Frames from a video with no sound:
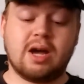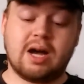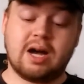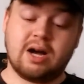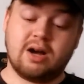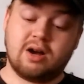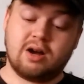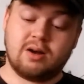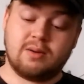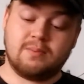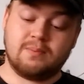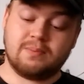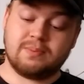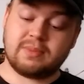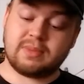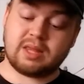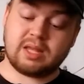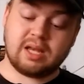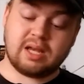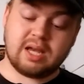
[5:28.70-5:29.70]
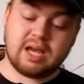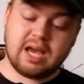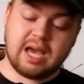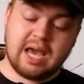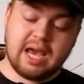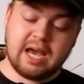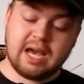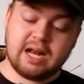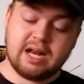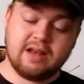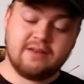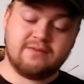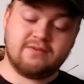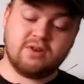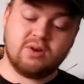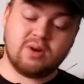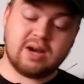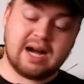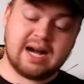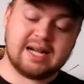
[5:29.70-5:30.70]
And if
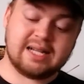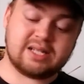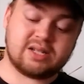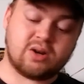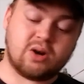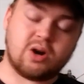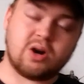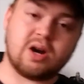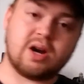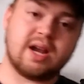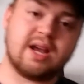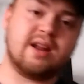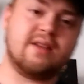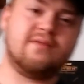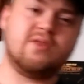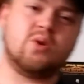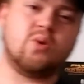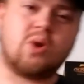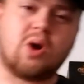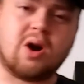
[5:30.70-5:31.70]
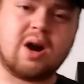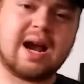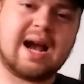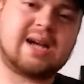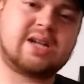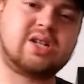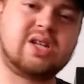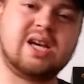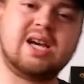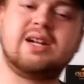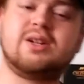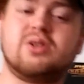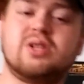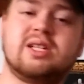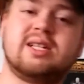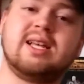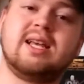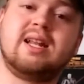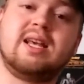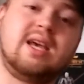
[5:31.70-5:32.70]
you guys any of you are actually
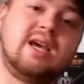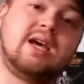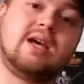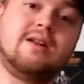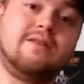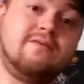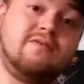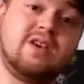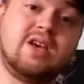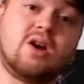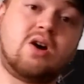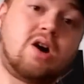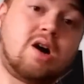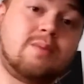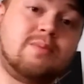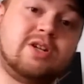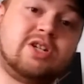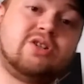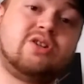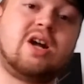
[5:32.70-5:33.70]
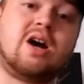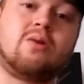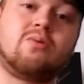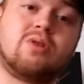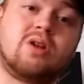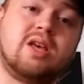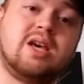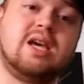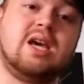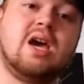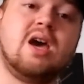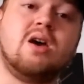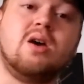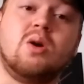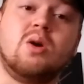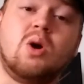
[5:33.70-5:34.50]
interested in VR, but you're not really